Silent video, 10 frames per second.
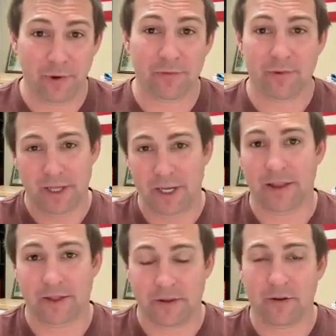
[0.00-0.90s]
We really
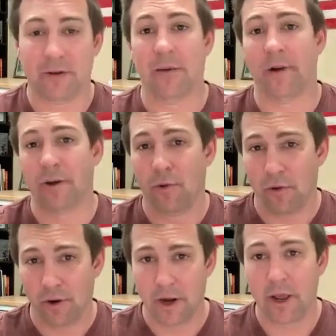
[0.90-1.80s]
need this low carbon
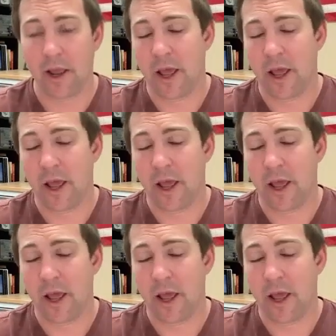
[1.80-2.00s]
corn.